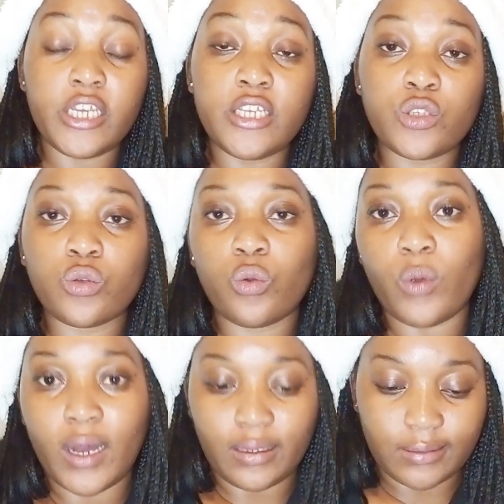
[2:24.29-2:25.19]
is so
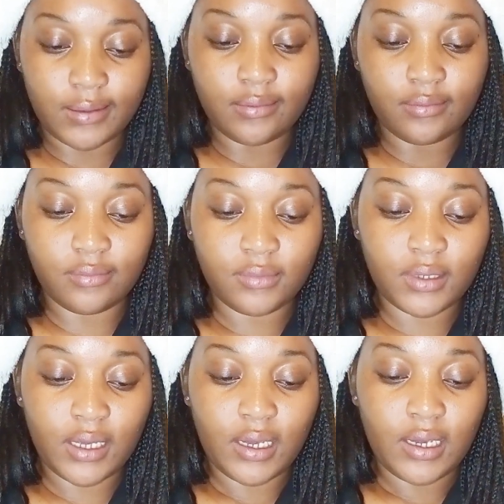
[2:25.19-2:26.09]
wild.
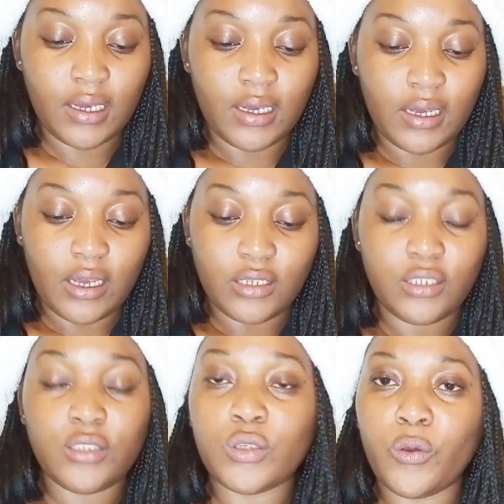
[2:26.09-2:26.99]

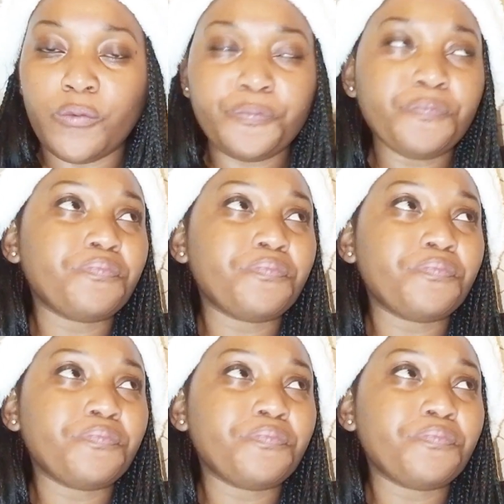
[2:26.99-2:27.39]
So